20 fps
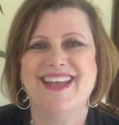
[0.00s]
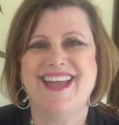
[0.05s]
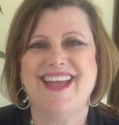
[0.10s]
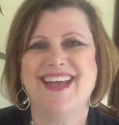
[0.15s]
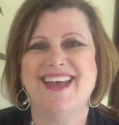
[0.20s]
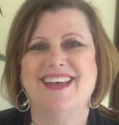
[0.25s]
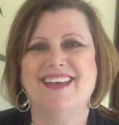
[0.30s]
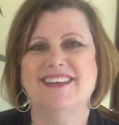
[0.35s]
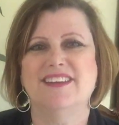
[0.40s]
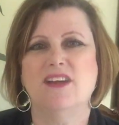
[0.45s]

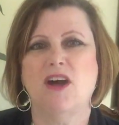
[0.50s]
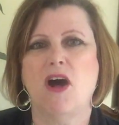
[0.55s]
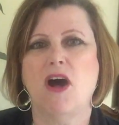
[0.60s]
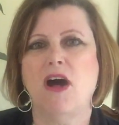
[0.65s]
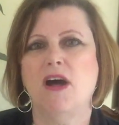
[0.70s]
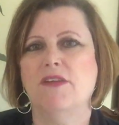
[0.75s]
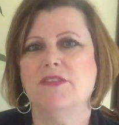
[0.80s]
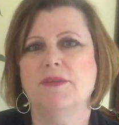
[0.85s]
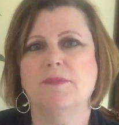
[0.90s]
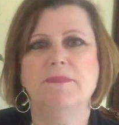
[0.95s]
and
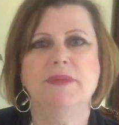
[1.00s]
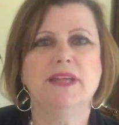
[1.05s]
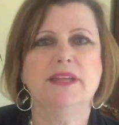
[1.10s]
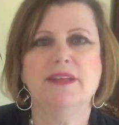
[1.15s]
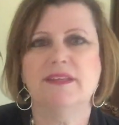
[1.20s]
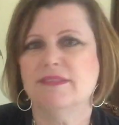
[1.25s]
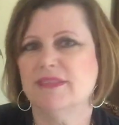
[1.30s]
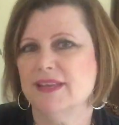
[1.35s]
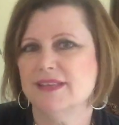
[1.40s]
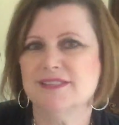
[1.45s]
all the
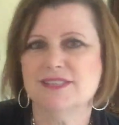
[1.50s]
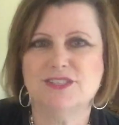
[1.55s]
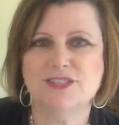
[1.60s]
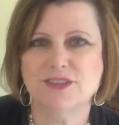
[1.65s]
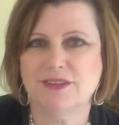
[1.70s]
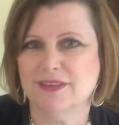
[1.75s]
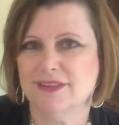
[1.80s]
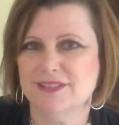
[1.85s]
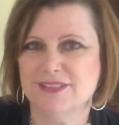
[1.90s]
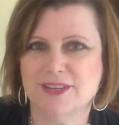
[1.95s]
million things that
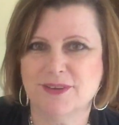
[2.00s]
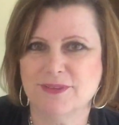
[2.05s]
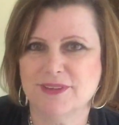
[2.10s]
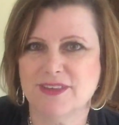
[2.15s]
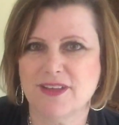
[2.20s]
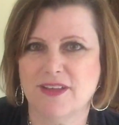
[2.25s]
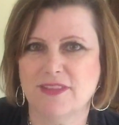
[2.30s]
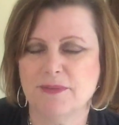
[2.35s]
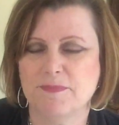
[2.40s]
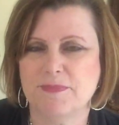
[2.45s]
you can do with
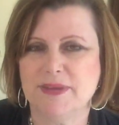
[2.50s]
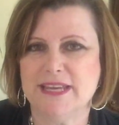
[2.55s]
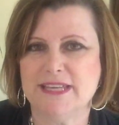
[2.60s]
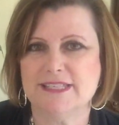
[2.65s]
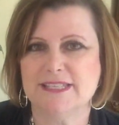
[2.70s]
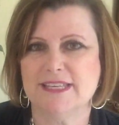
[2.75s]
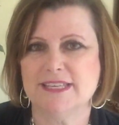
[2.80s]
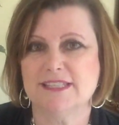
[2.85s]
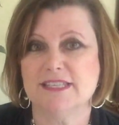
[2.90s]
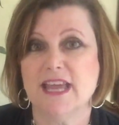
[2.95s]
all the
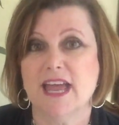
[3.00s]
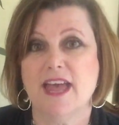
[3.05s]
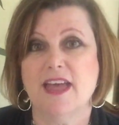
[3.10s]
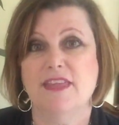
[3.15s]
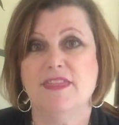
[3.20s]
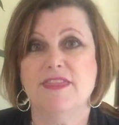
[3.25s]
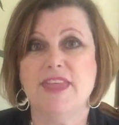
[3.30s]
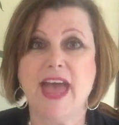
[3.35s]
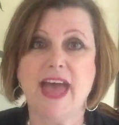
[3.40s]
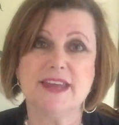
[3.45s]
pieces.
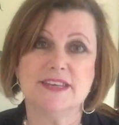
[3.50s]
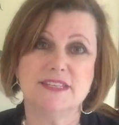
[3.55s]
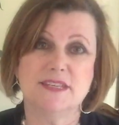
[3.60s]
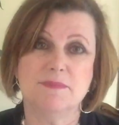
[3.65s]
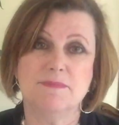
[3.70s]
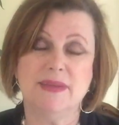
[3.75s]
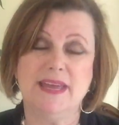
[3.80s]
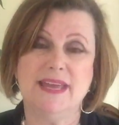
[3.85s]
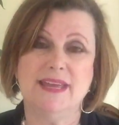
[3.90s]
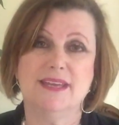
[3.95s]
That to
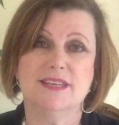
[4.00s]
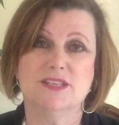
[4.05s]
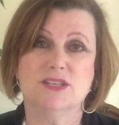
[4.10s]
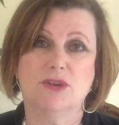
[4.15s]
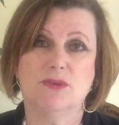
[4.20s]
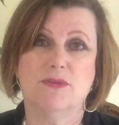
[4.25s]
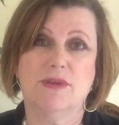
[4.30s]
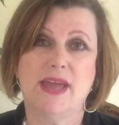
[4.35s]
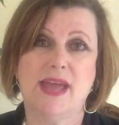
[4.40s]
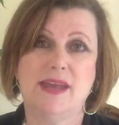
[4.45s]
me is
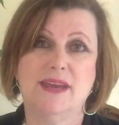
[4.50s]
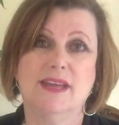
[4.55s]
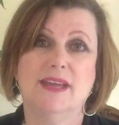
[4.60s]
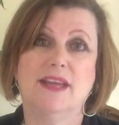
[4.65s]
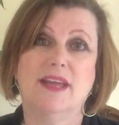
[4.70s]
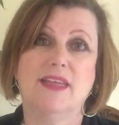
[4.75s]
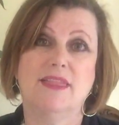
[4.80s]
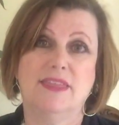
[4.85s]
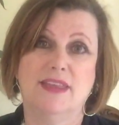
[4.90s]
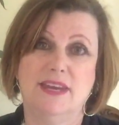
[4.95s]

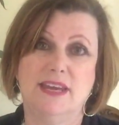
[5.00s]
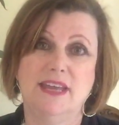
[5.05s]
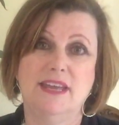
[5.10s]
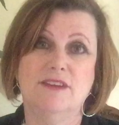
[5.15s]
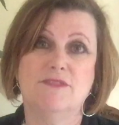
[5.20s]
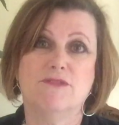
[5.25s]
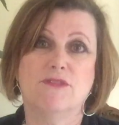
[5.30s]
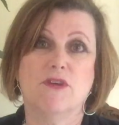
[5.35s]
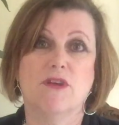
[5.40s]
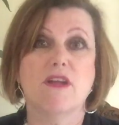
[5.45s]
creating the
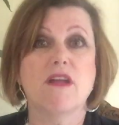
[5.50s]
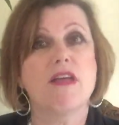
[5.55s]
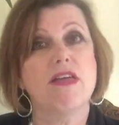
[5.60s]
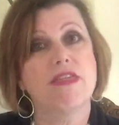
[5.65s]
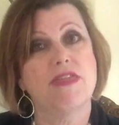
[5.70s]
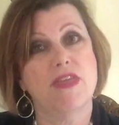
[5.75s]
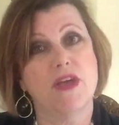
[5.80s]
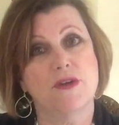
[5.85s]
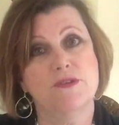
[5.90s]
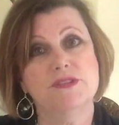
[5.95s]
need for
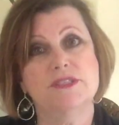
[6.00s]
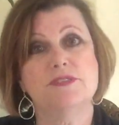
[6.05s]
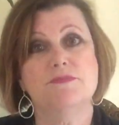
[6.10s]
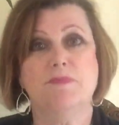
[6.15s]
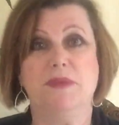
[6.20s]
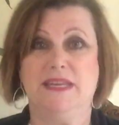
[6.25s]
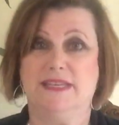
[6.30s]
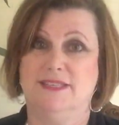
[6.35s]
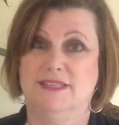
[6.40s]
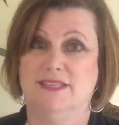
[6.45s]
those
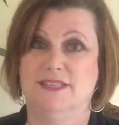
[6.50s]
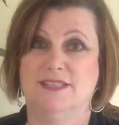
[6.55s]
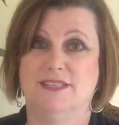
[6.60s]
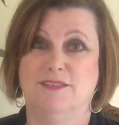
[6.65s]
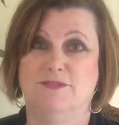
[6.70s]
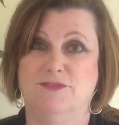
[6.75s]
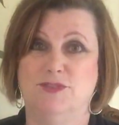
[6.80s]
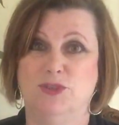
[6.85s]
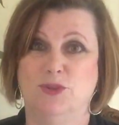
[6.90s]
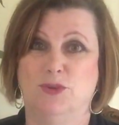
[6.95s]
pieces
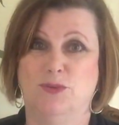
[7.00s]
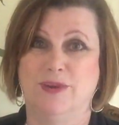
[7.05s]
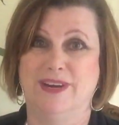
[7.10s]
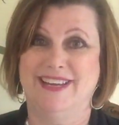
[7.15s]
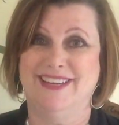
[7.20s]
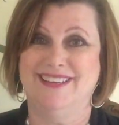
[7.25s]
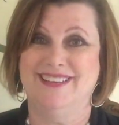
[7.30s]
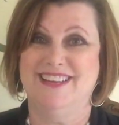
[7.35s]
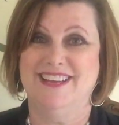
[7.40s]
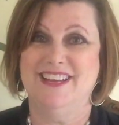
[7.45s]
of
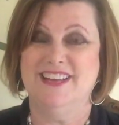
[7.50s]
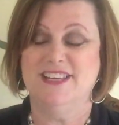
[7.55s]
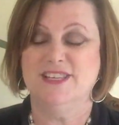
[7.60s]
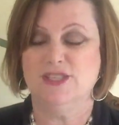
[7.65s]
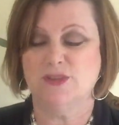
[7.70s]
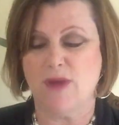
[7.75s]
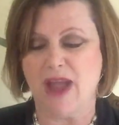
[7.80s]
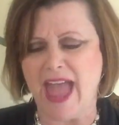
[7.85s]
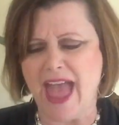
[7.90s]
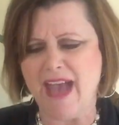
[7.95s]
jewelry.
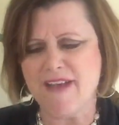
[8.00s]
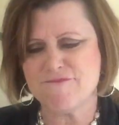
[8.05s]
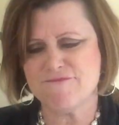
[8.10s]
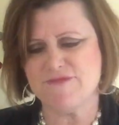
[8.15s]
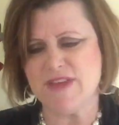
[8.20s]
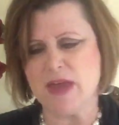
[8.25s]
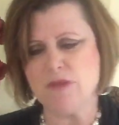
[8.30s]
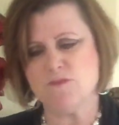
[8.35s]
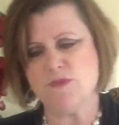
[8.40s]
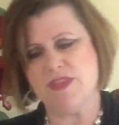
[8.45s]
So have
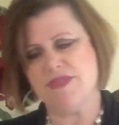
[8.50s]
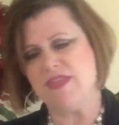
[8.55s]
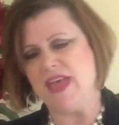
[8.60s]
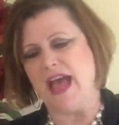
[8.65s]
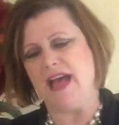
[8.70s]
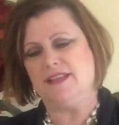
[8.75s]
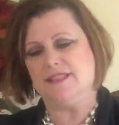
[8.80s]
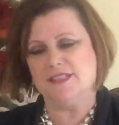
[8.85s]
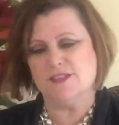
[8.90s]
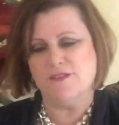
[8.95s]
fun with
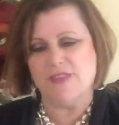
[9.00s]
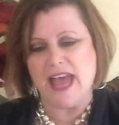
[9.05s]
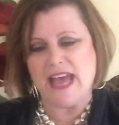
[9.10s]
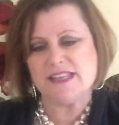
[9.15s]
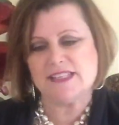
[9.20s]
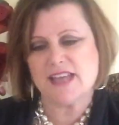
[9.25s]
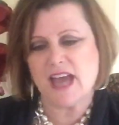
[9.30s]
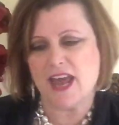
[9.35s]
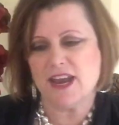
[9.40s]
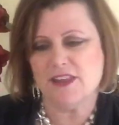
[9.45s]
that. So
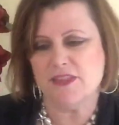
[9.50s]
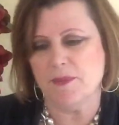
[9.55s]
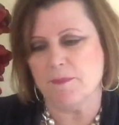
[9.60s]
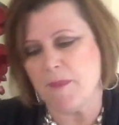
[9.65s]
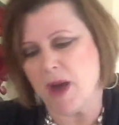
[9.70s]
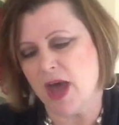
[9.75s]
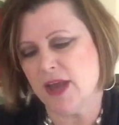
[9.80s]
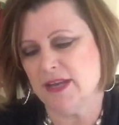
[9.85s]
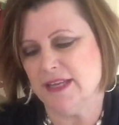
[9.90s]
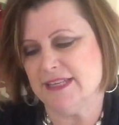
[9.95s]
that's kind of the
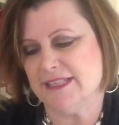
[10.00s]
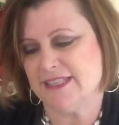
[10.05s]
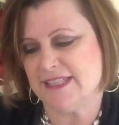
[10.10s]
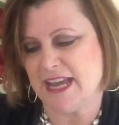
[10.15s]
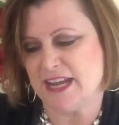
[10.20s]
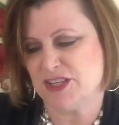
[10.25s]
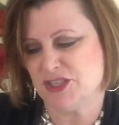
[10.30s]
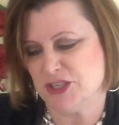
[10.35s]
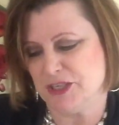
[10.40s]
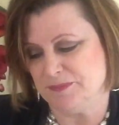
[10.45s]
modeling
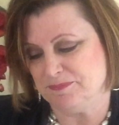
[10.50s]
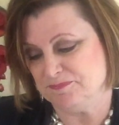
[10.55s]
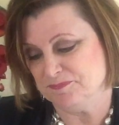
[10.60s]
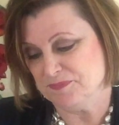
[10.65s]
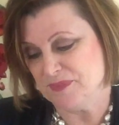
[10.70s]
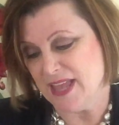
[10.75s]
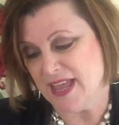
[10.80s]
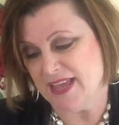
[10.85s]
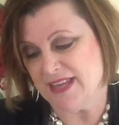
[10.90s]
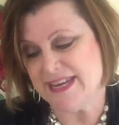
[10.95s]
section.
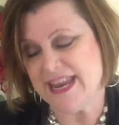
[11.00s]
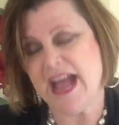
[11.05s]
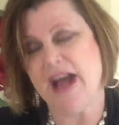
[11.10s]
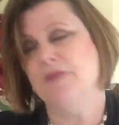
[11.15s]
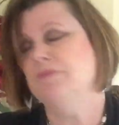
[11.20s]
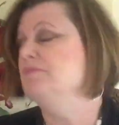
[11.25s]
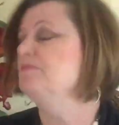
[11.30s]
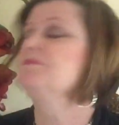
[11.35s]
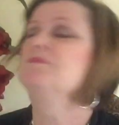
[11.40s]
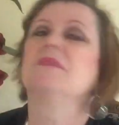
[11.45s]

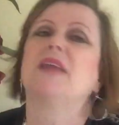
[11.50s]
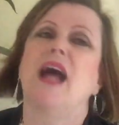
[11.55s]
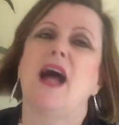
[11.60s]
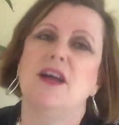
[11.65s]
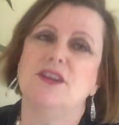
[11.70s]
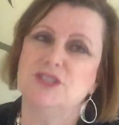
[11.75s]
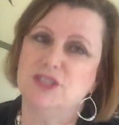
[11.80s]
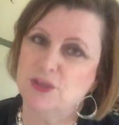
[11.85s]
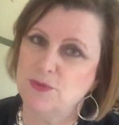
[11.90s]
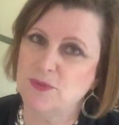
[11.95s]
Now,
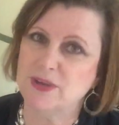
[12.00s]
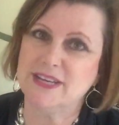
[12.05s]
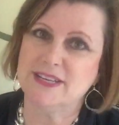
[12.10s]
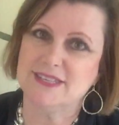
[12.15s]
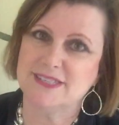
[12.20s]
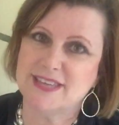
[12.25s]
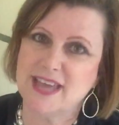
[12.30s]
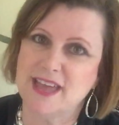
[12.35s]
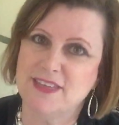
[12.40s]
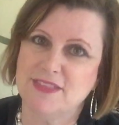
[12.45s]
I do want to
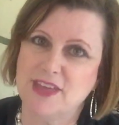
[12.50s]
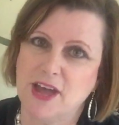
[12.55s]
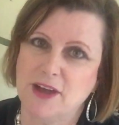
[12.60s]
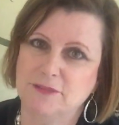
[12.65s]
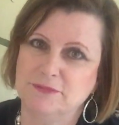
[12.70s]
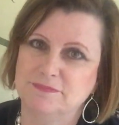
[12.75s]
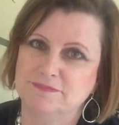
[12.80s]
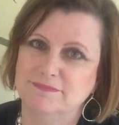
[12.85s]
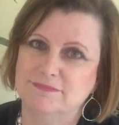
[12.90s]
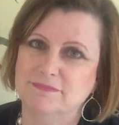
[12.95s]
say
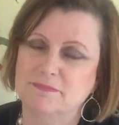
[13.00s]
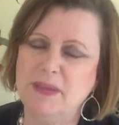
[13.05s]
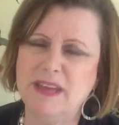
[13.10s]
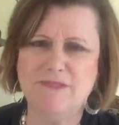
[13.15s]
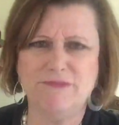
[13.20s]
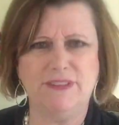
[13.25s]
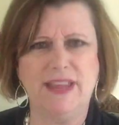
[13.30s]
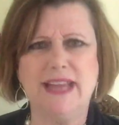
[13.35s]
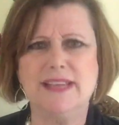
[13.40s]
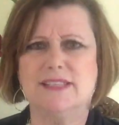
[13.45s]
though, be
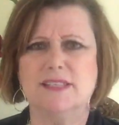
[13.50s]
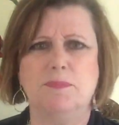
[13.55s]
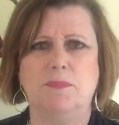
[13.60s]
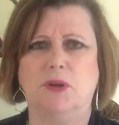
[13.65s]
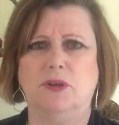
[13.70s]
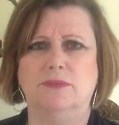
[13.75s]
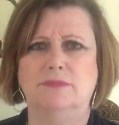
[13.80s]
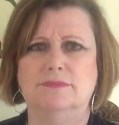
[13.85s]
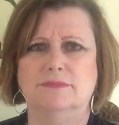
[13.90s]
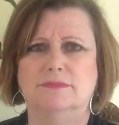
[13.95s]

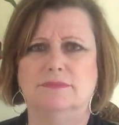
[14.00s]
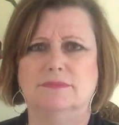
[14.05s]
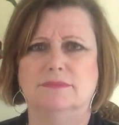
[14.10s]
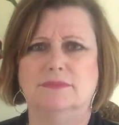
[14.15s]
flexible.